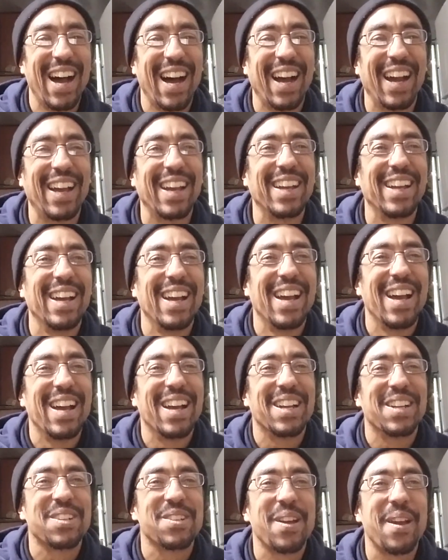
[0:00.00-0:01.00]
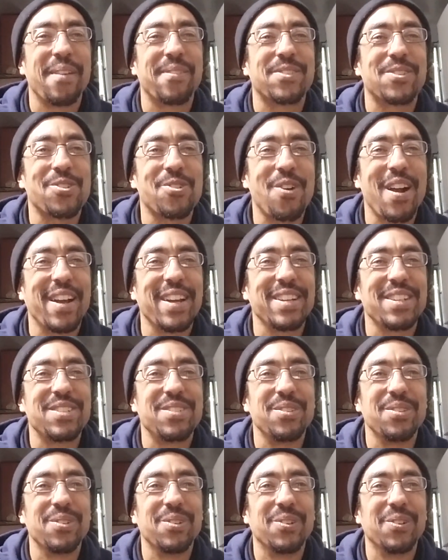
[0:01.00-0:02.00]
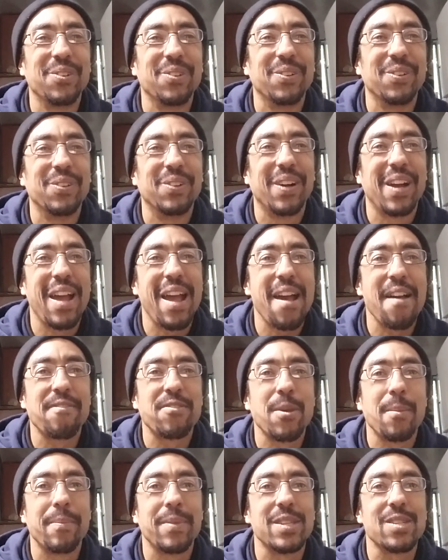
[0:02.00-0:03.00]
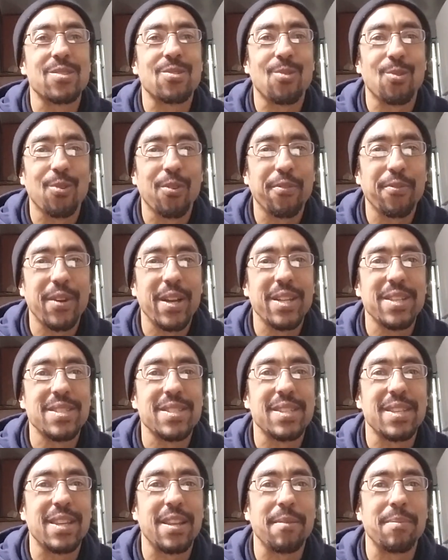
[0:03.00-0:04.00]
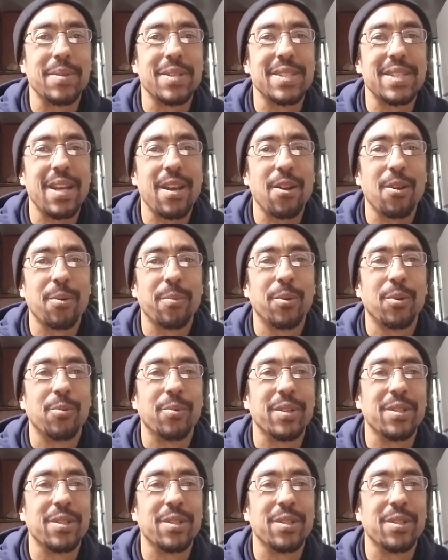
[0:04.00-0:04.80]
I have tried to have them as girlfriends, and they've been terrible.